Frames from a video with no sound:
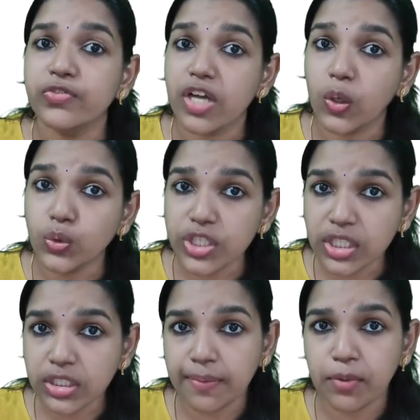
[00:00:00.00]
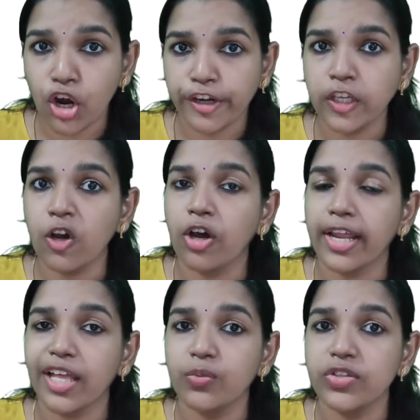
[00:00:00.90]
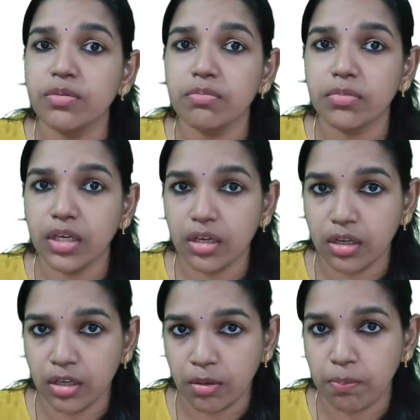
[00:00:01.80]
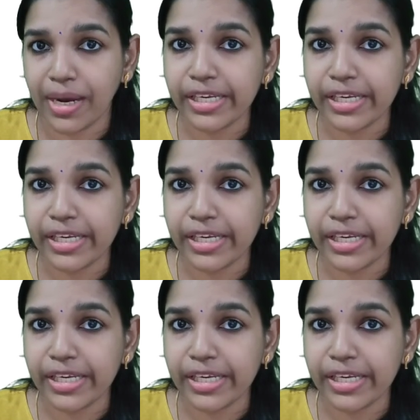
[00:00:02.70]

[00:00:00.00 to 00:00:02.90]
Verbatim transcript: stoutening the body or helps in uh,